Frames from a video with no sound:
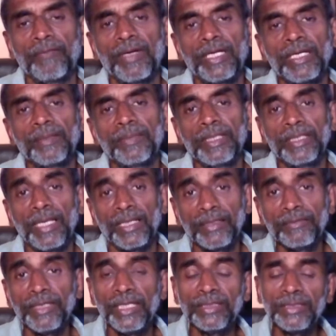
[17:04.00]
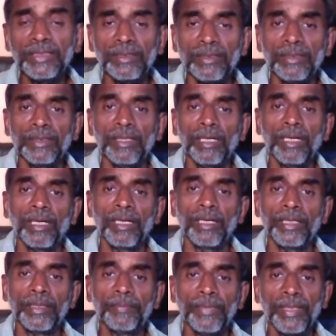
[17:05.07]
are vulnerable in other ways,
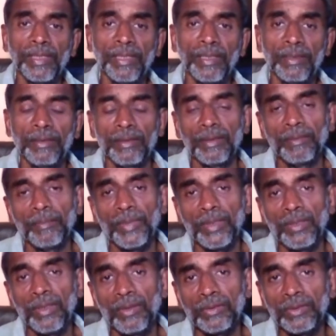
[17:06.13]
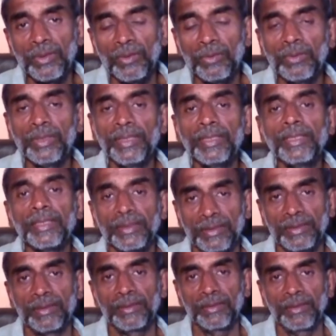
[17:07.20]
it may bring out the whole
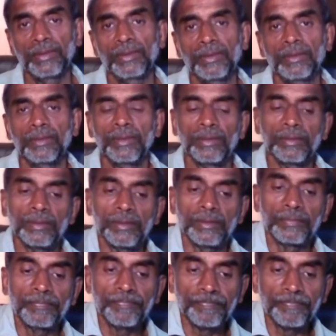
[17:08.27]
illness. Uh,